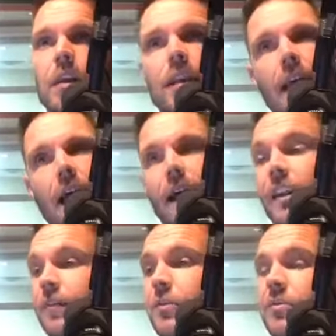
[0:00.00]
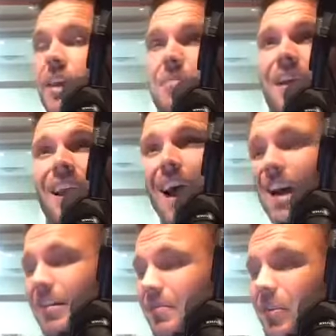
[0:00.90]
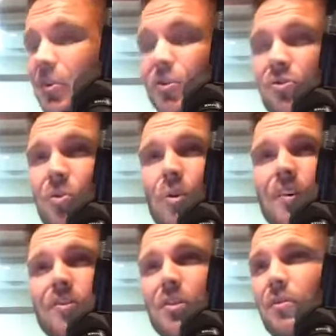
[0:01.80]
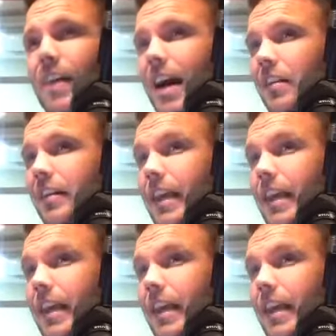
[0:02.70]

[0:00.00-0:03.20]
Yeah, and if you say, man, your story is so valid.